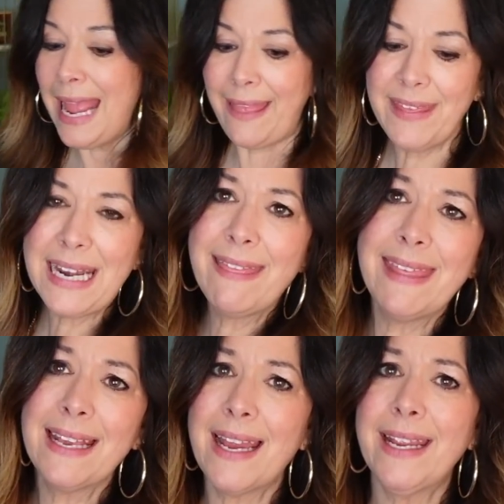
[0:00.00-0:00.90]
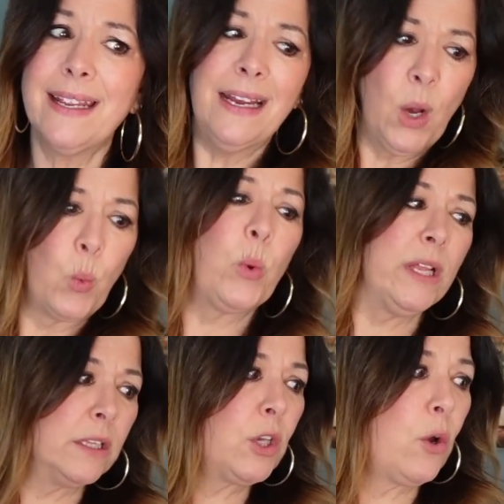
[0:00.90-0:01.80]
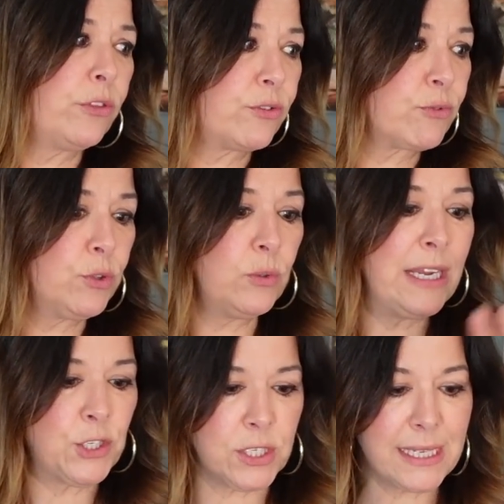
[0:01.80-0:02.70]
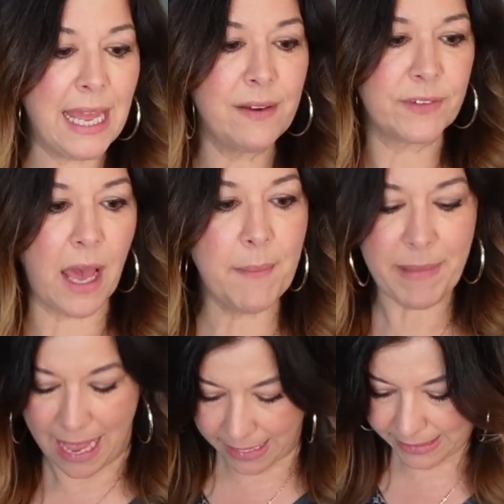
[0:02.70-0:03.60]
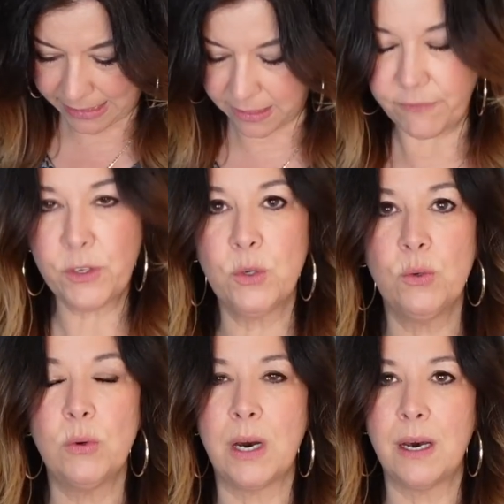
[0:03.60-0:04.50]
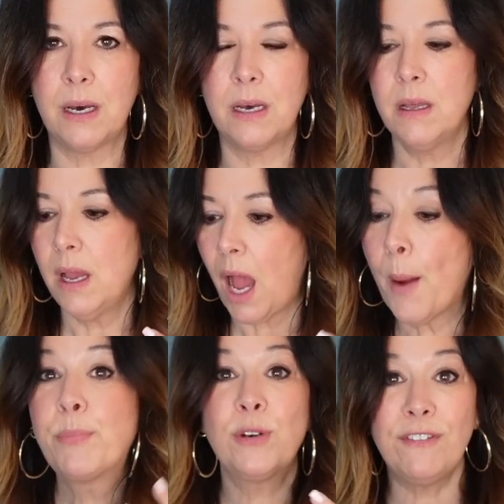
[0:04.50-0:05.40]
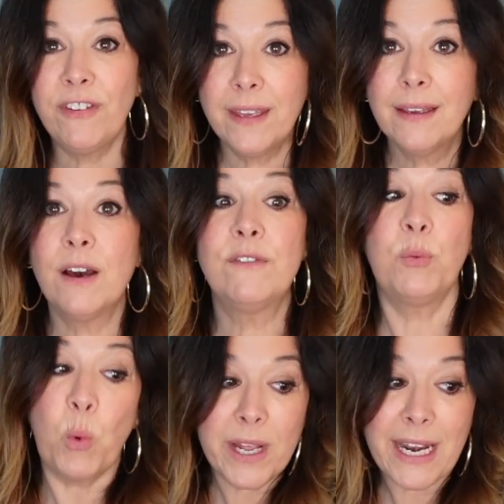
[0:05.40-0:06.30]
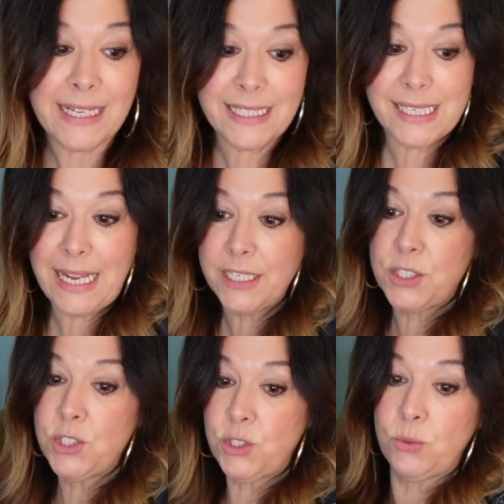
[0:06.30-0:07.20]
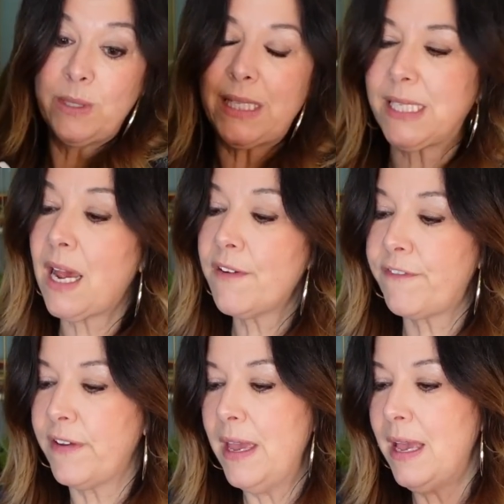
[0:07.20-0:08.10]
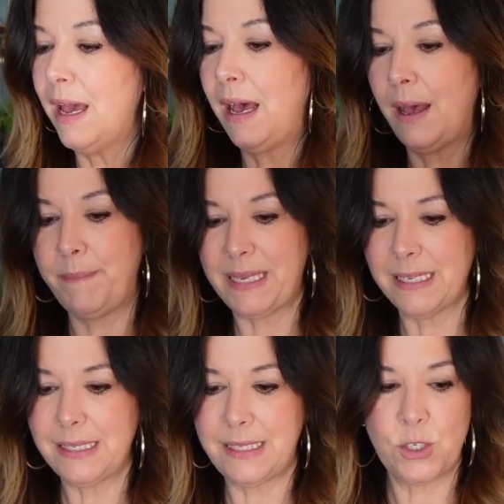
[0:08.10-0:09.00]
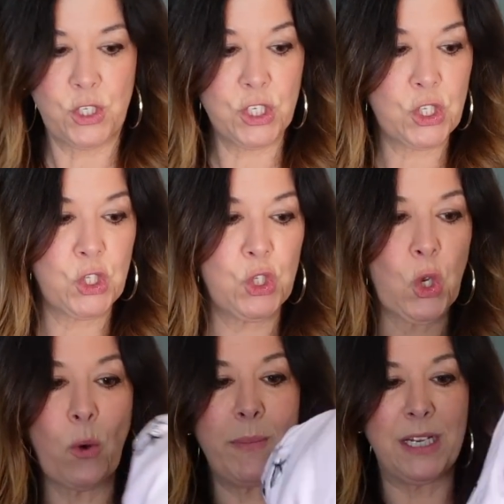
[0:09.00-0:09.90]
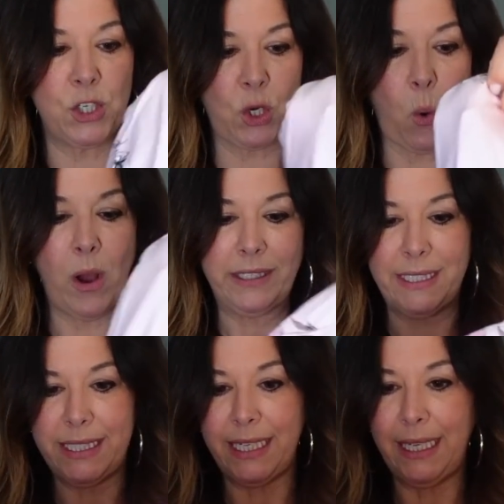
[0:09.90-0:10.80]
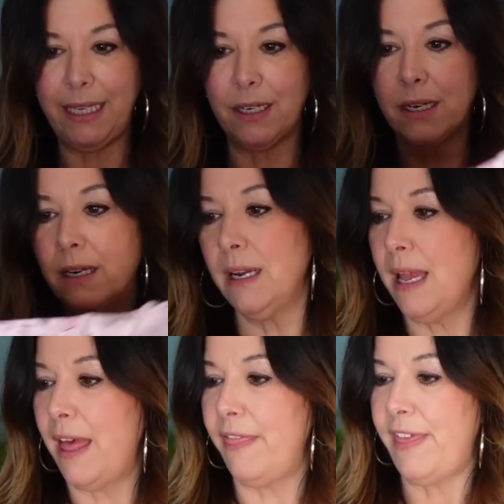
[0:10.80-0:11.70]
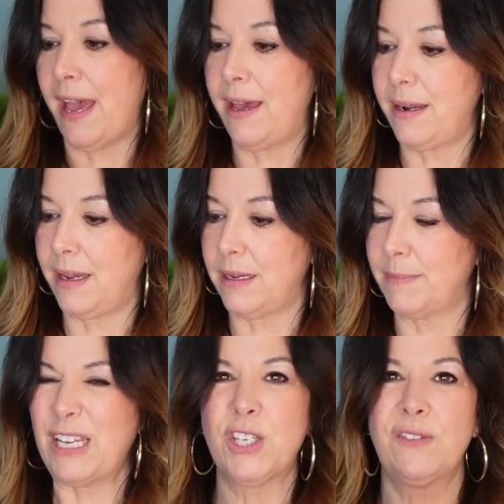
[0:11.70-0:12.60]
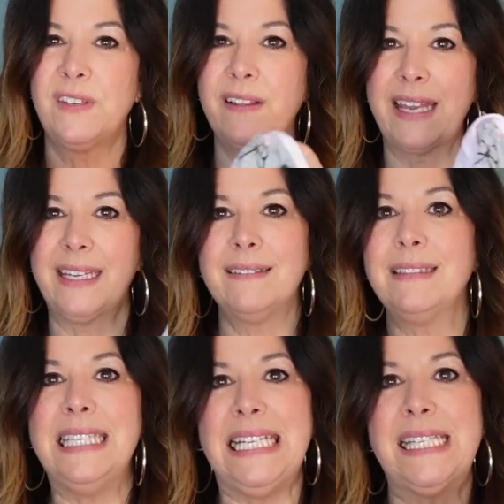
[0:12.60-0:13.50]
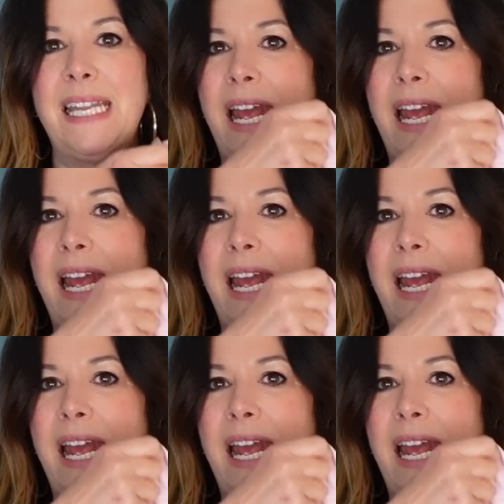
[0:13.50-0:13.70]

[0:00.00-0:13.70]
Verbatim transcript: And then I think I will go through and just kind of come back and give you a, uh, a briefing of what I decided to do with stuff uh, because there's just so much quantity here that um, I just feel like it needs an